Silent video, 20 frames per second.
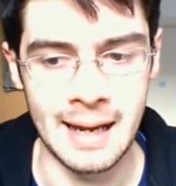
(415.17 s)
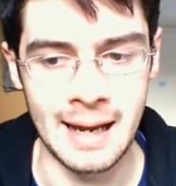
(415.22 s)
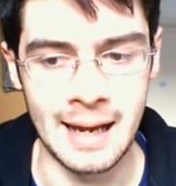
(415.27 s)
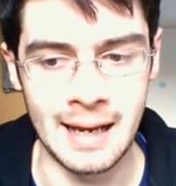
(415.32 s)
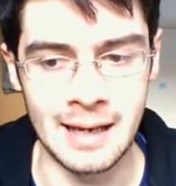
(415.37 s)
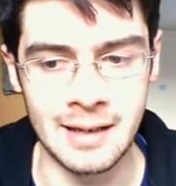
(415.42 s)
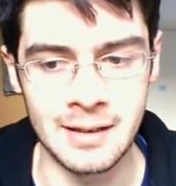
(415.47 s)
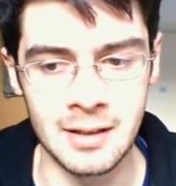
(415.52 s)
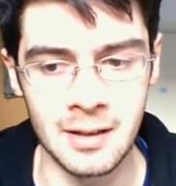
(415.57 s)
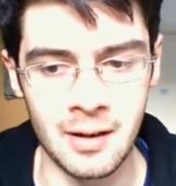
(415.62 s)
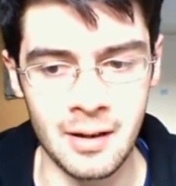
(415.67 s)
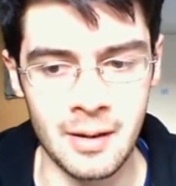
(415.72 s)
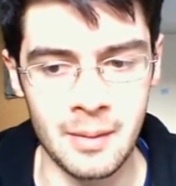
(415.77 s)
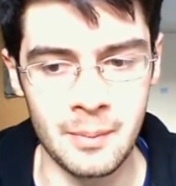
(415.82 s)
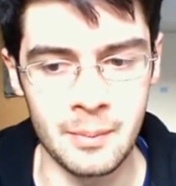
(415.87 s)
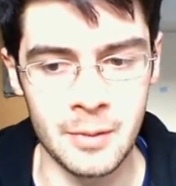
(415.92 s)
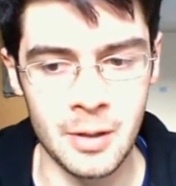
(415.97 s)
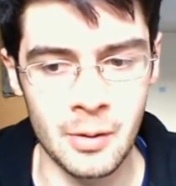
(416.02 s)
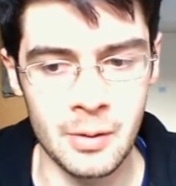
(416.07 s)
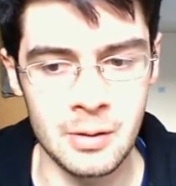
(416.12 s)
and I
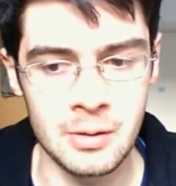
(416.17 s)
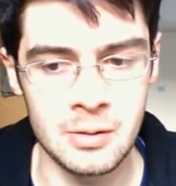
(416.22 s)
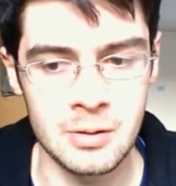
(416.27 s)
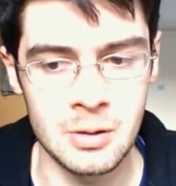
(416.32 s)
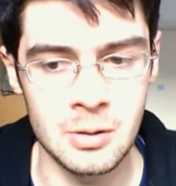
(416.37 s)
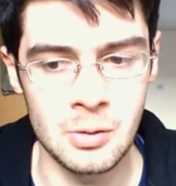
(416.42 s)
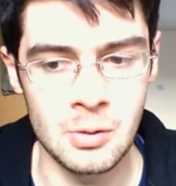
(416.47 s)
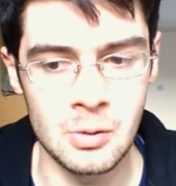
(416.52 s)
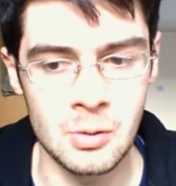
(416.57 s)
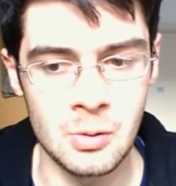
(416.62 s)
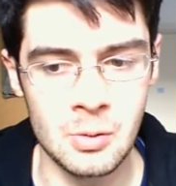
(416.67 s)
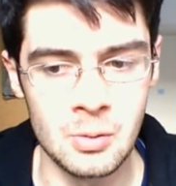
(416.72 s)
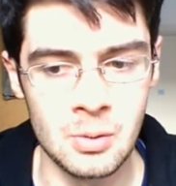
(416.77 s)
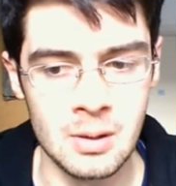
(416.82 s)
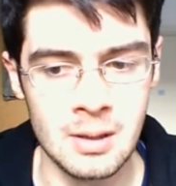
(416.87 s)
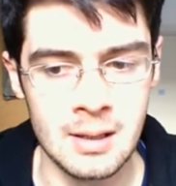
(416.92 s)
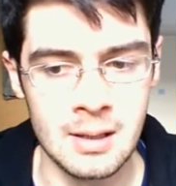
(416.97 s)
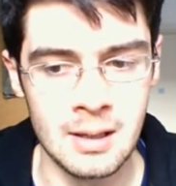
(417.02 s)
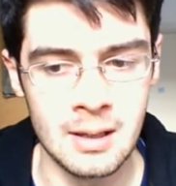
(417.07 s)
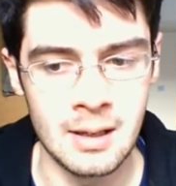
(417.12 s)
am going to